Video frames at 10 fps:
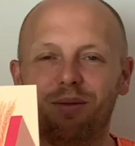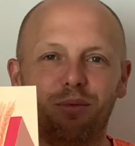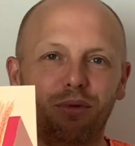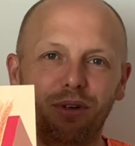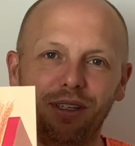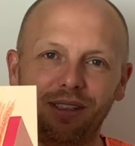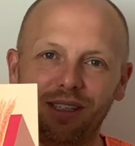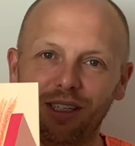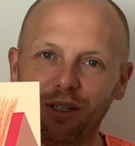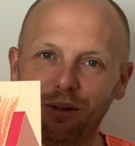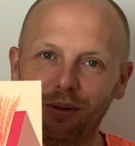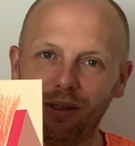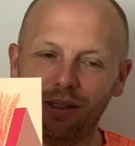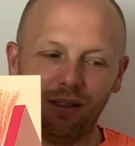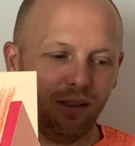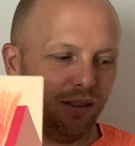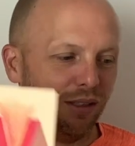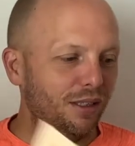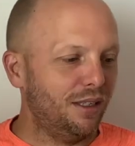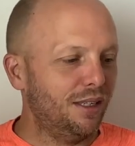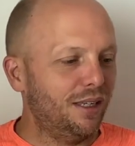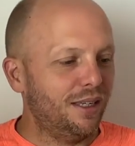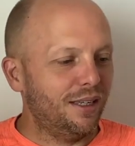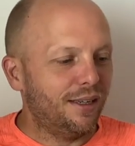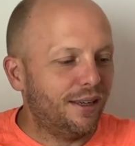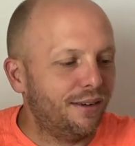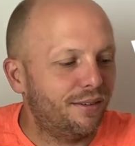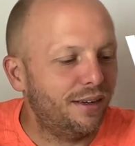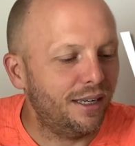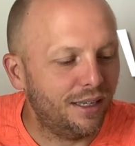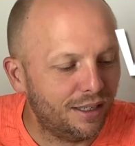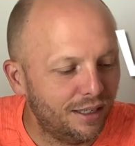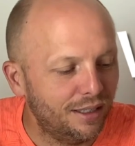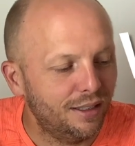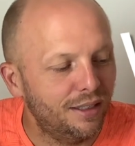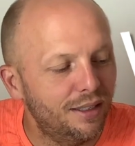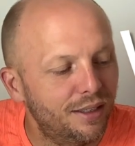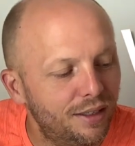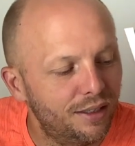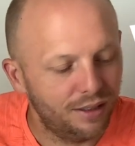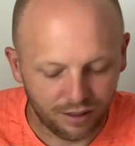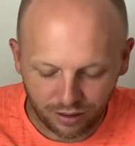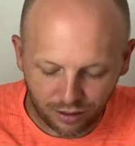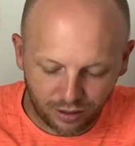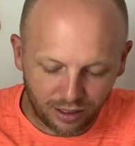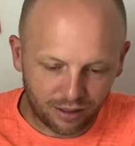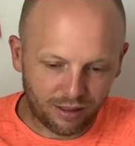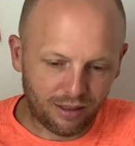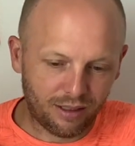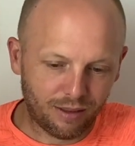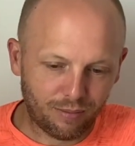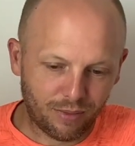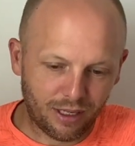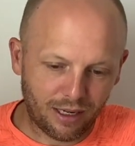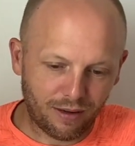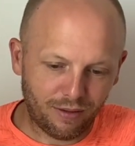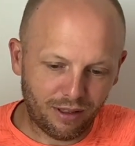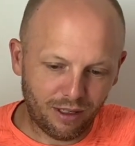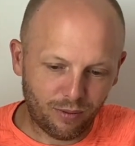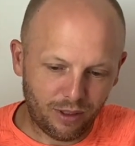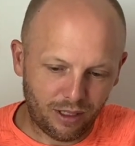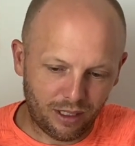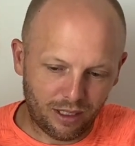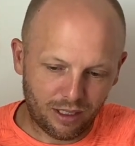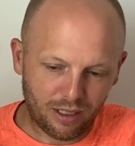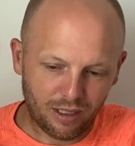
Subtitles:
Pretty cool. All right. So let's get everything we need.